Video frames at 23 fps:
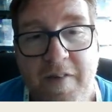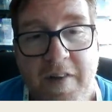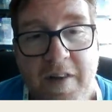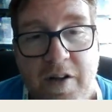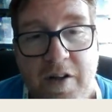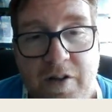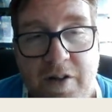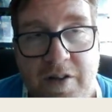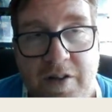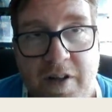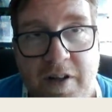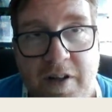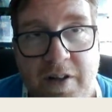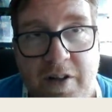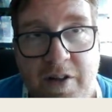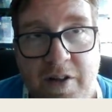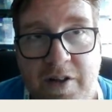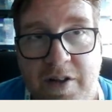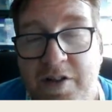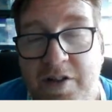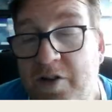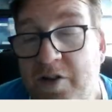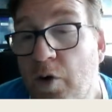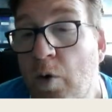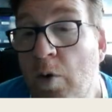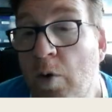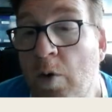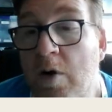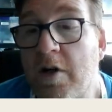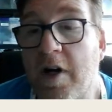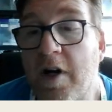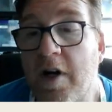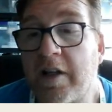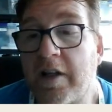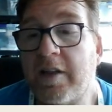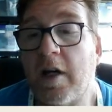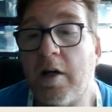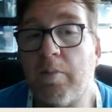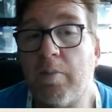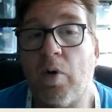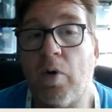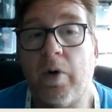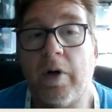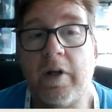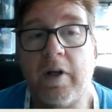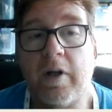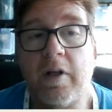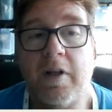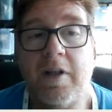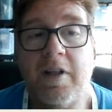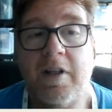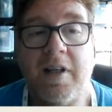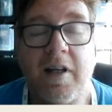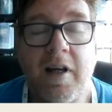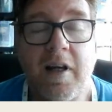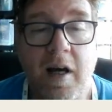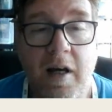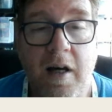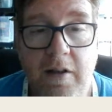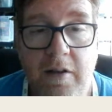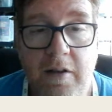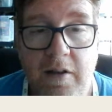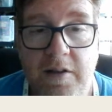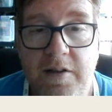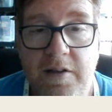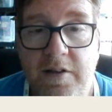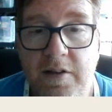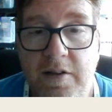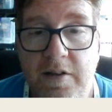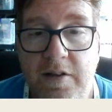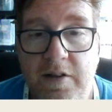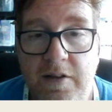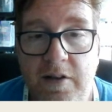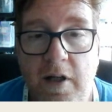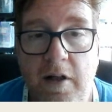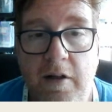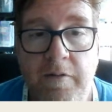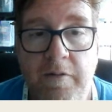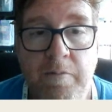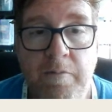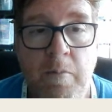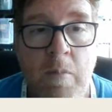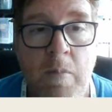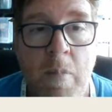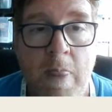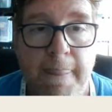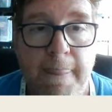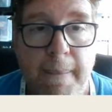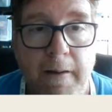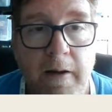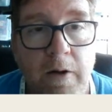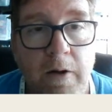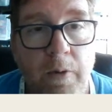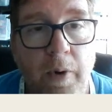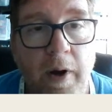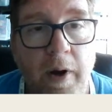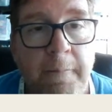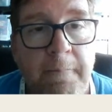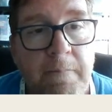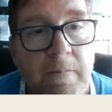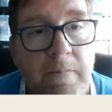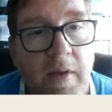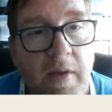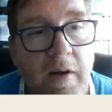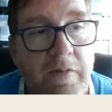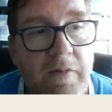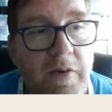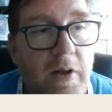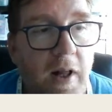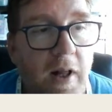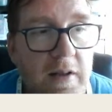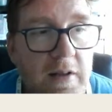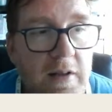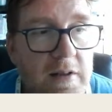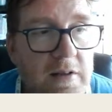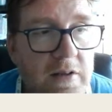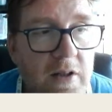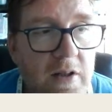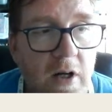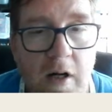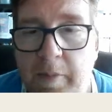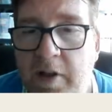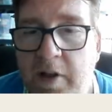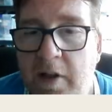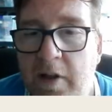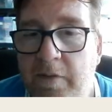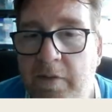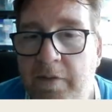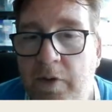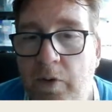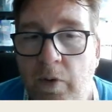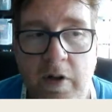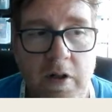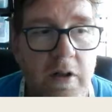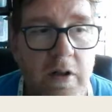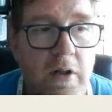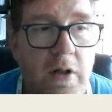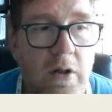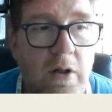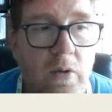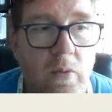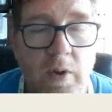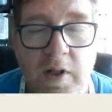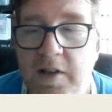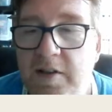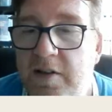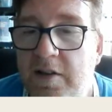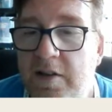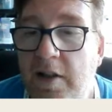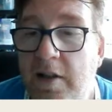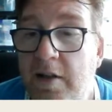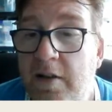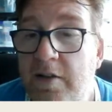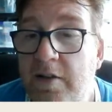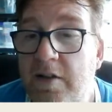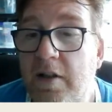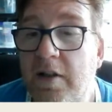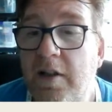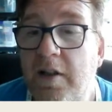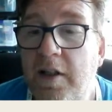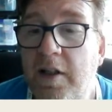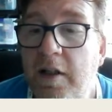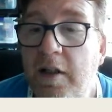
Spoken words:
you're just a hoarder at that point. You got to list the stuff. Anyway, if you like this comment, if you want to know what sells on